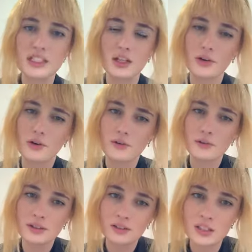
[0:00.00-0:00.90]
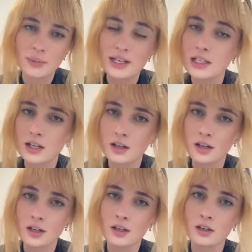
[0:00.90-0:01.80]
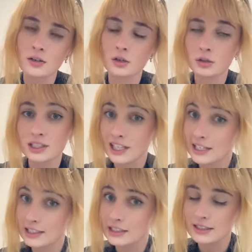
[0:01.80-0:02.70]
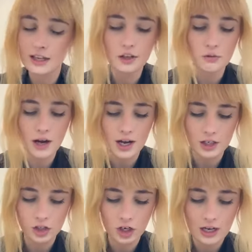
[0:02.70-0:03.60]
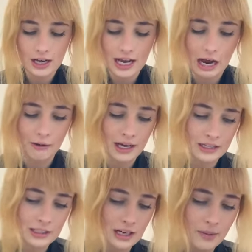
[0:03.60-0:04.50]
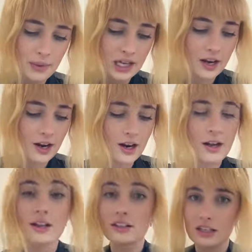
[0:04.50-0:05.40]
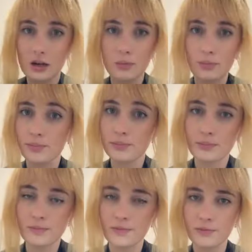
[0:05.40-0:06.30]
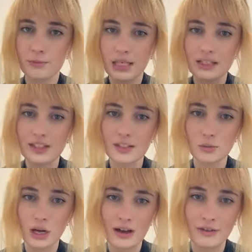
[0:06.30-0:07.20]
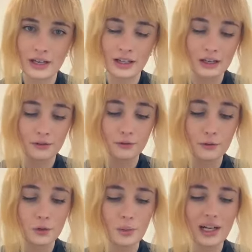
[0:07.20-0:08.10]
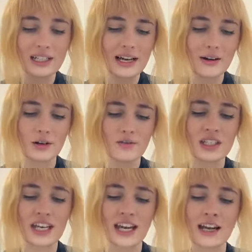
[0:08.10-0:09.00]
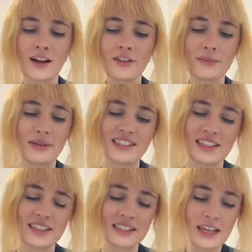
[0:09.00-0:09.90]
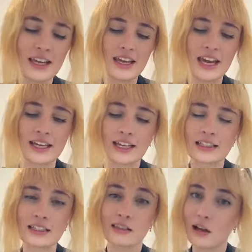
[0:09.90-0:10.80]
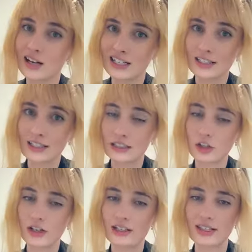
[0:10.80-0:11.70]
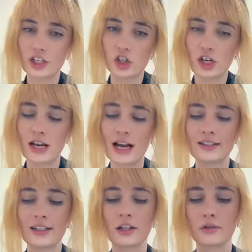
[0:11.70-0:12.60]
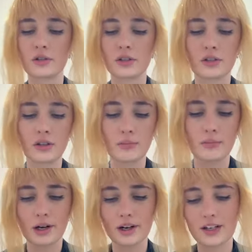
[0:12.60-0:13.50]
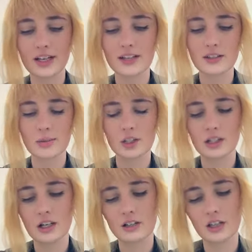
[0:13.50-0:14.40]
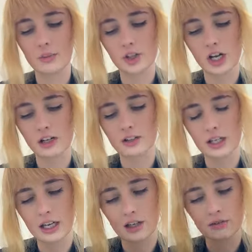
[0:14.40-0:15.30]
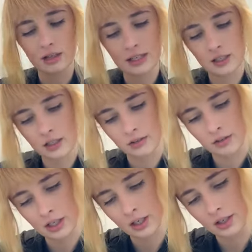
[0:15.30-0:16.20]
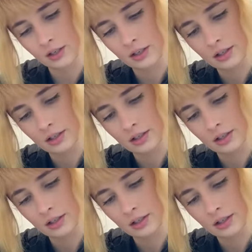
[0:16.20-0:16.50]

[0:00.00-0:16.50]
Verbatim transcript: don't, depending on who decided to sell the watch, how it ended up here. Some pieces will have a like full breakdown of the date, other pieces it gets lost in translation as it goes through the market. So I'm just gonna double check on the handwritten note here.